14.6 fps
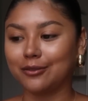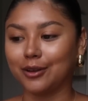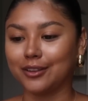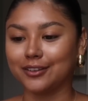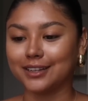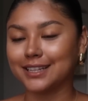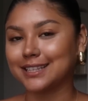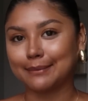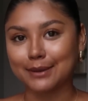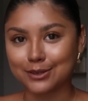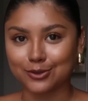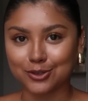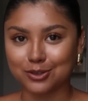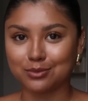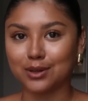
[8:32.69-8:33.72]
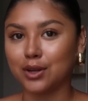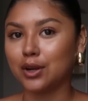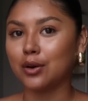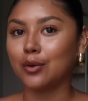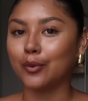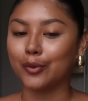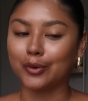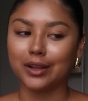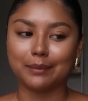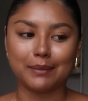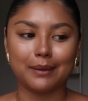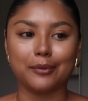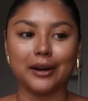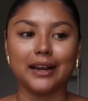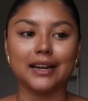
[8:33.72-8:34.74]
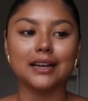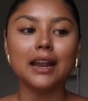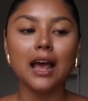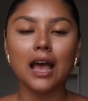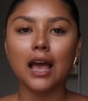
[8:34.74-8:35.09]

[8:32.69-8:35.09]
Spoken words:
whether it's like my social media or like my brand.